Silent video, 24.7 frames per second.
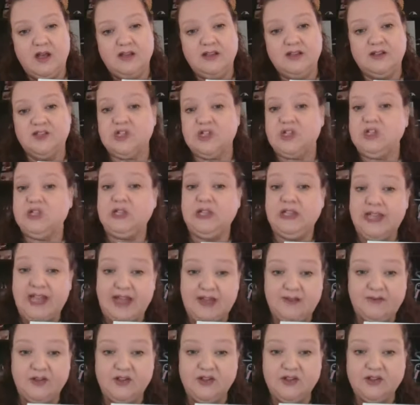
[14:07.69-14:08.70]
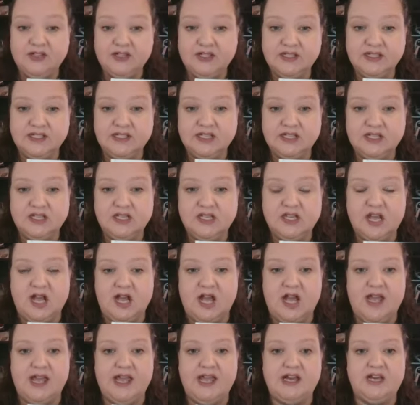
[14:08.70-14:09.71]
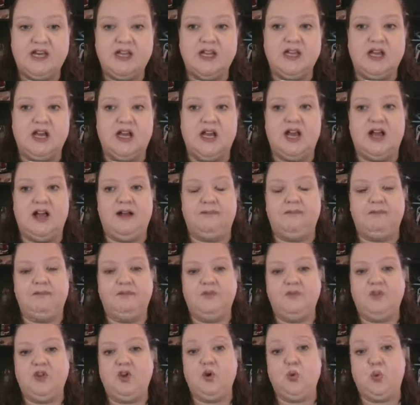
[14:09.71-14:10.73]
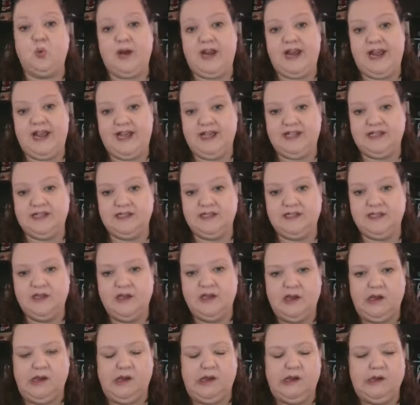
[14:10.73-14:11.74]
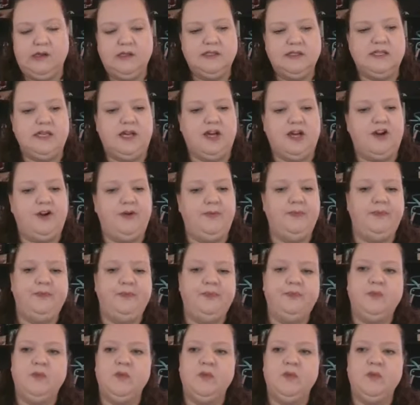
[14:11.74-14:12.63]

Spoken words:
Those are levels, not grades. So,